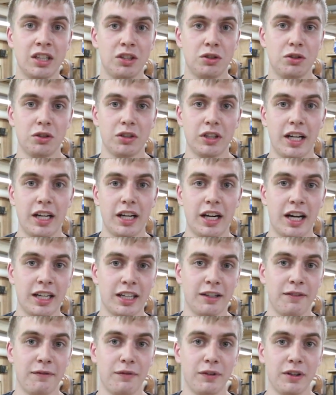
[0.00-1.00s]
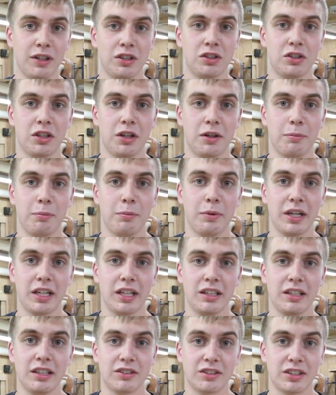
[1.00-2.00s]
so that I can finish up
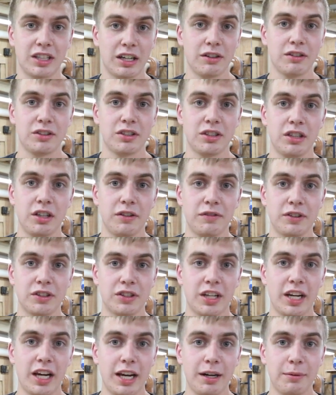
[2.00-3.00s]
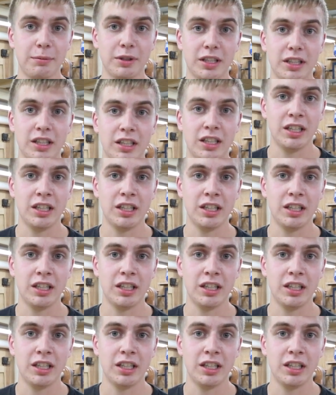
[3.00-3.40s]
making the skeleton of this cabinet.